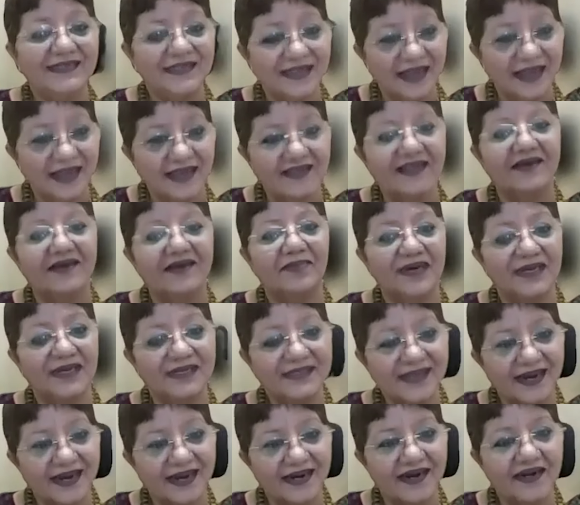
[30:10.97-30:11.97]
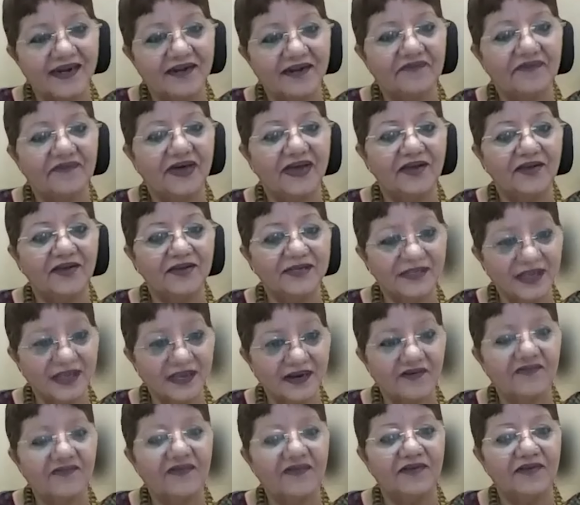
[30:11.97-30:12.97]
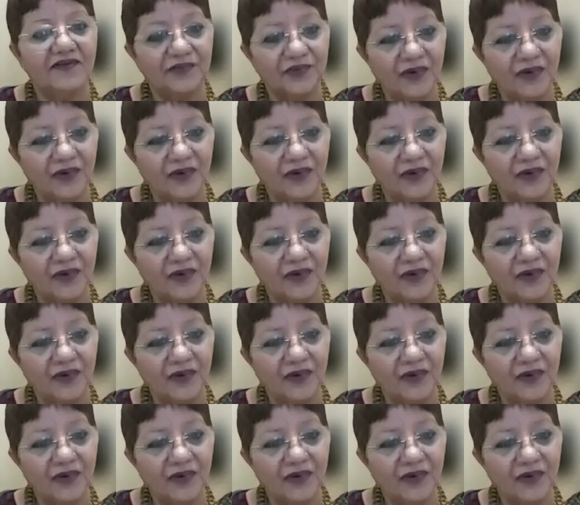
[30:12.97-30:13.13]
saying that please identify yourself.